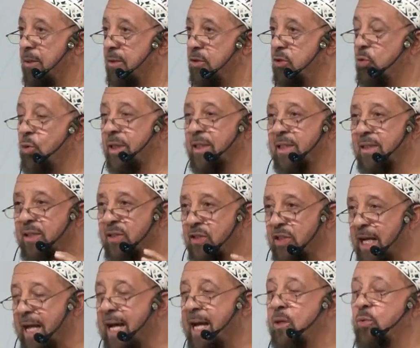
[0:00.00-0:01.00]
to
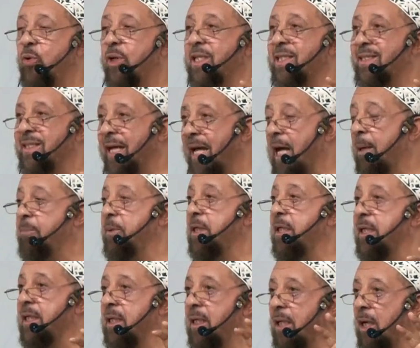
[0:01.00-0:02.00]
understand what is
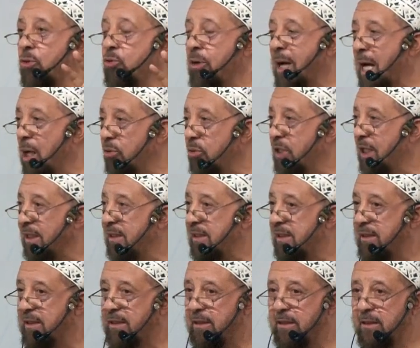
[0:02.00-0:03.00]
happening around
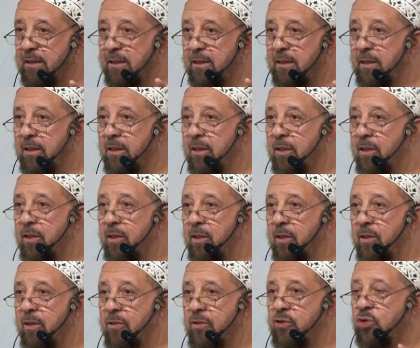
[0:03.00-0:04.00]
us,
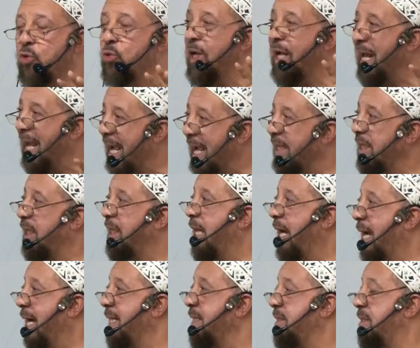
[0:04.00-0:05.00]
to
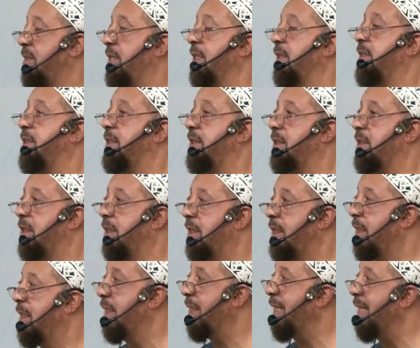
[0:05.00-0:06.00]
analyze this
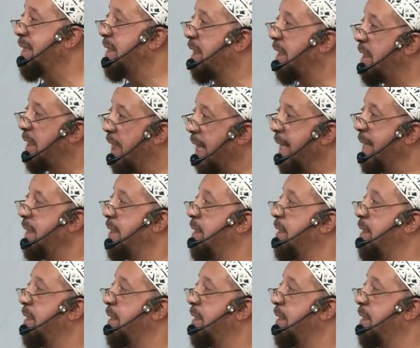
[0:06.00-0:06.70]
in the light